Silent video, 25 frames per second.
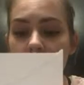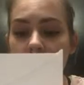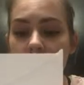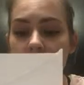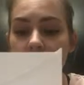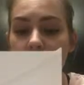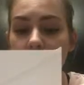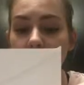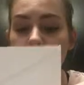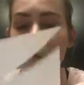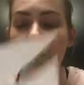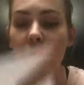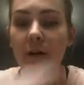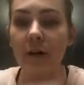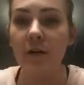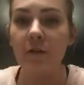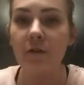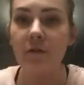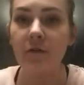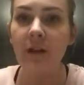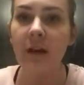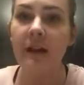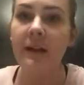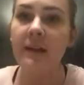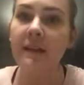So when we are
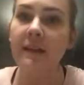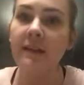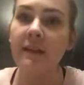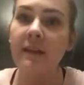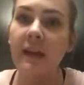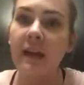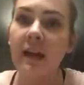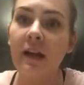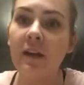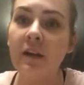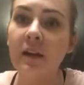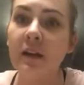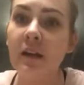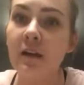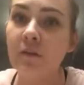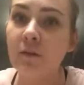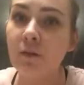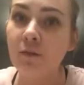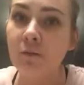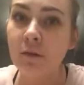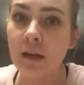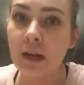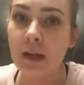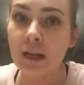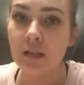finding the area of
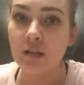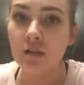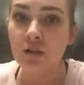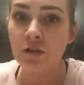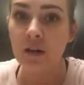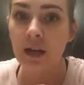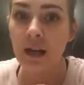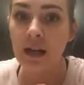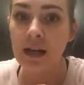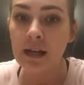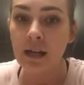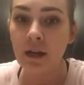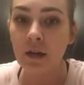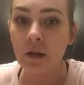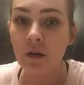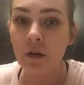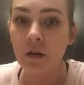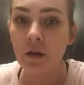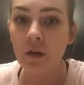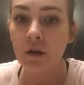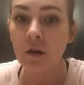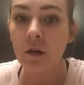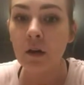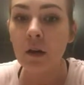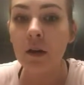a right
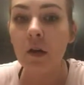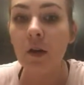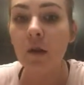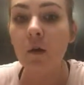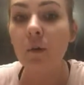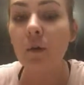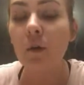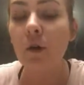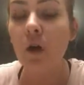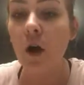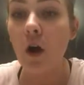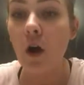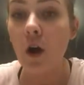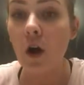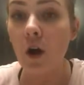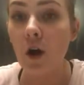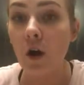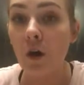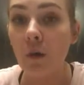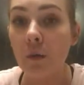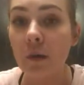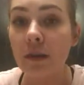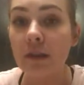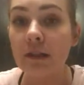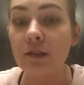triangle, we're
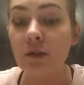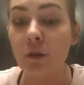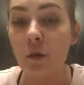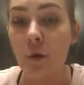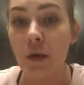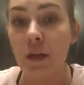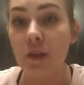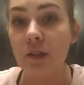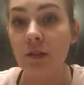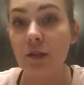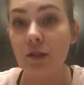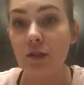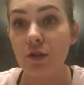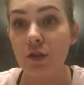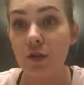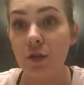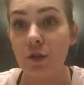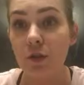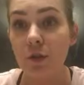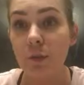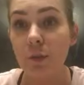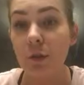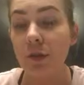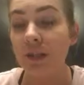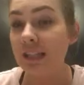always going
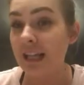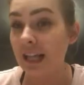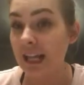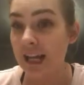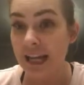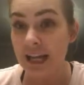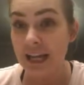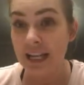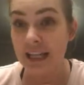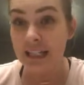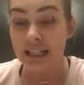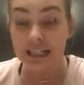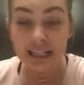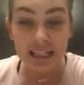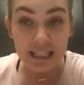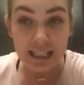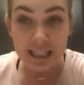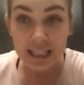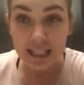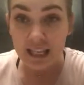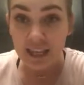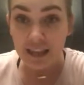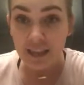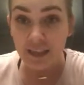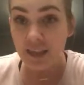to pretend
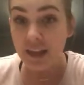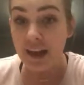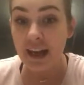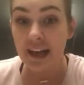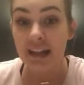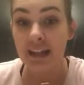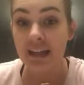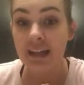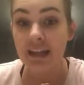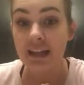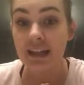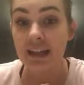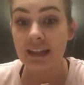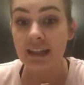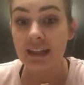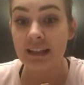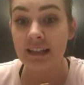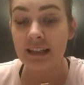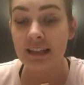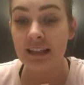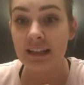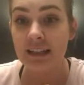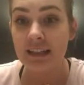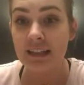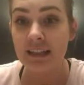that it
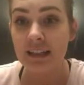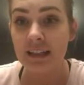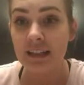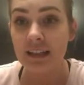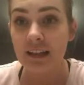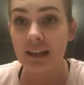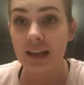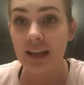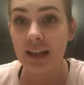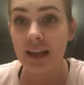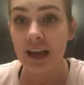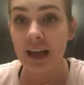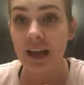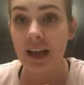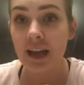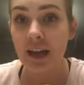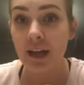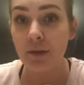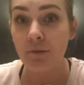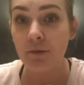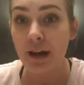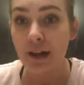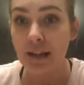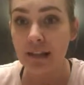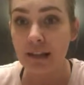is
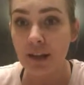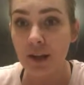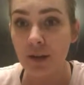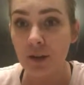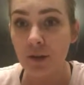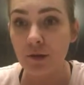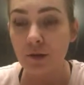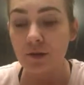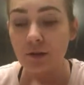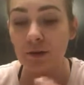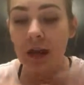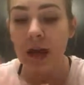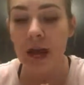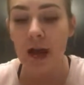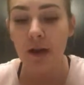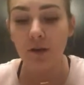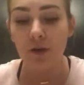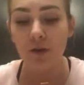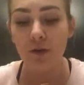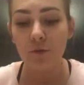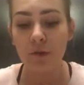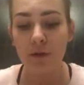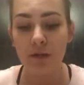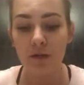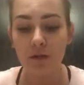a rectangle. So how
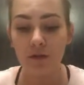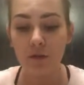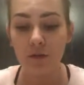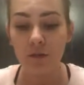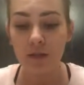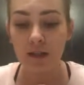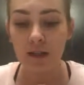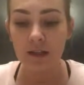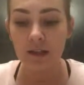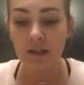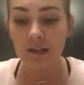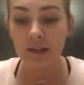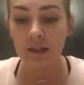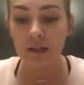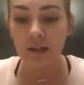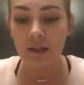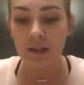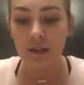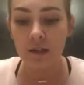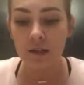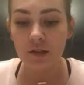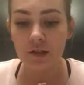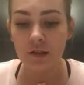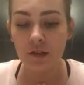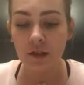could we do this
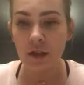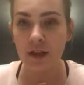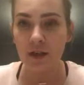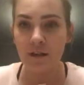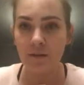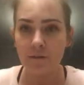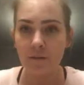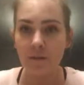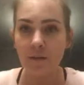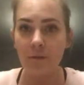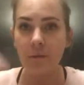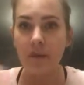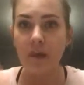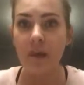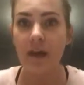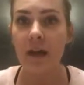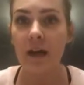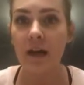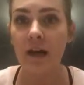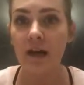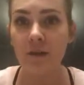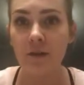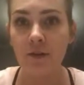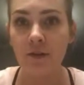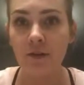starting from the
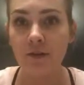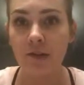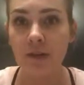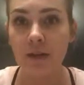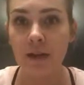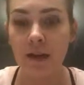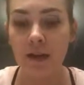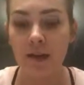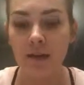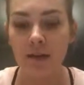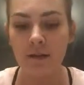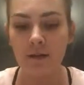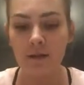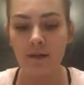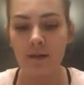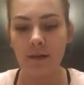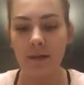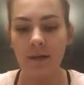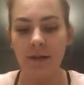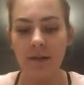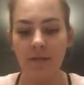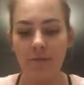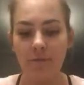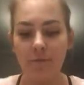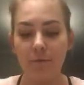other side
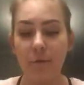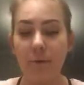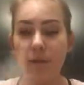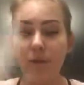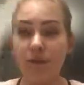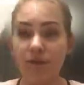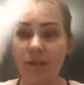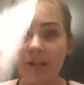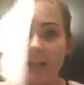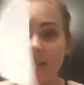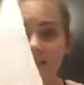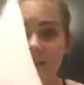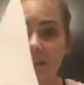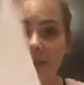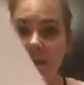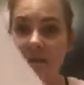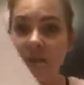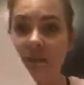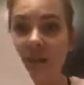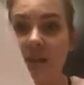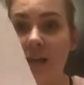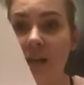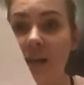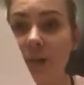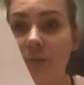if we're just
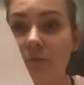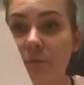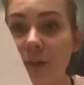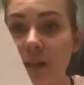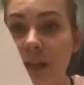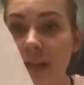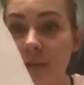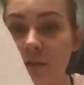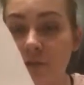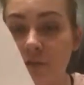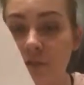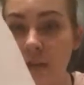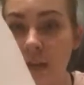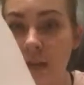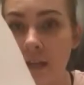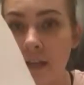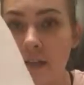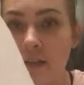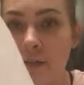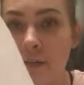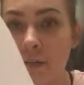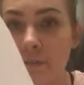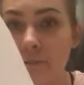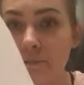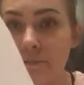given a right
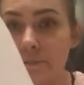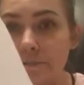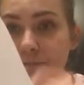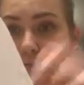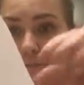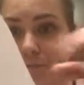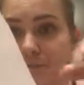triangle?